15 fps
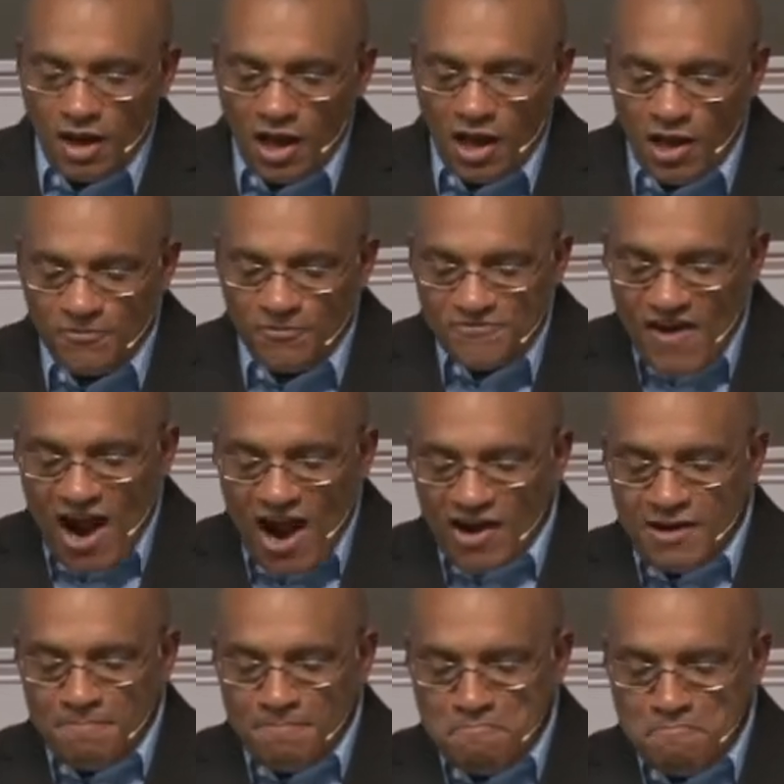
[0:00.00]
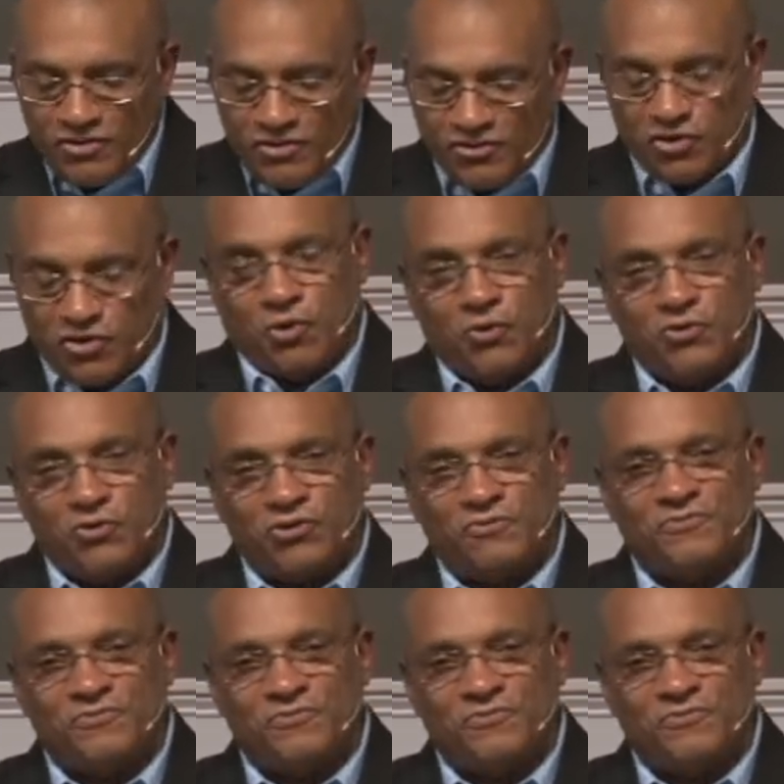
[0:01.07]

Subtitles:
of firing missiles